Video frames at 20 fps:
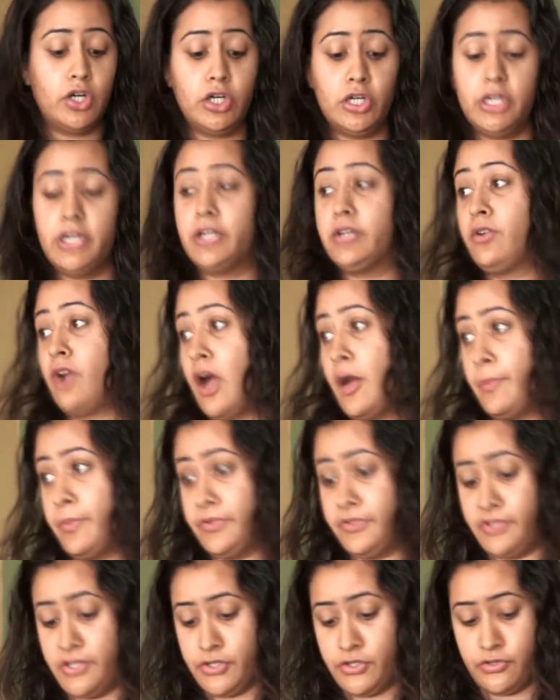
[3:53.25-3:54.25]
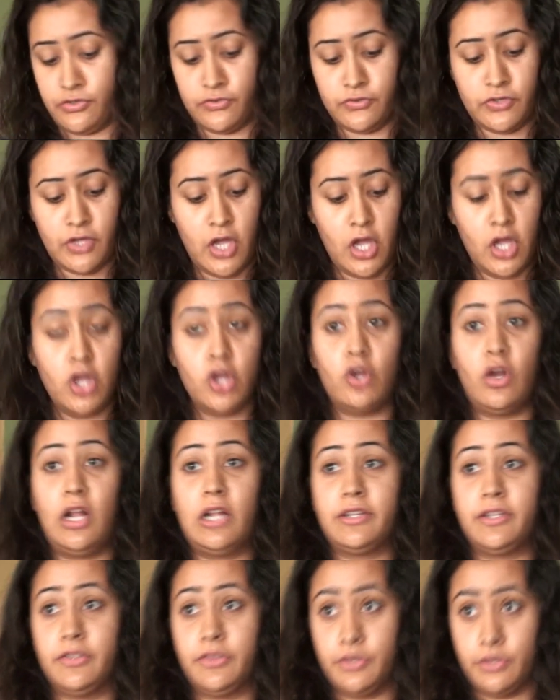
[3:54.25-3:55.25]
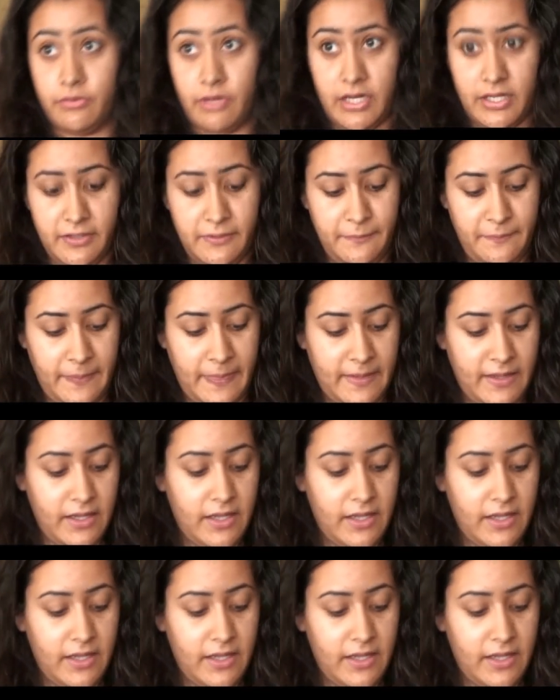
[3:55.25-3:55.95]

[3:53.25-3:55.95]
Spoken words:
earlier compositions called the Torah,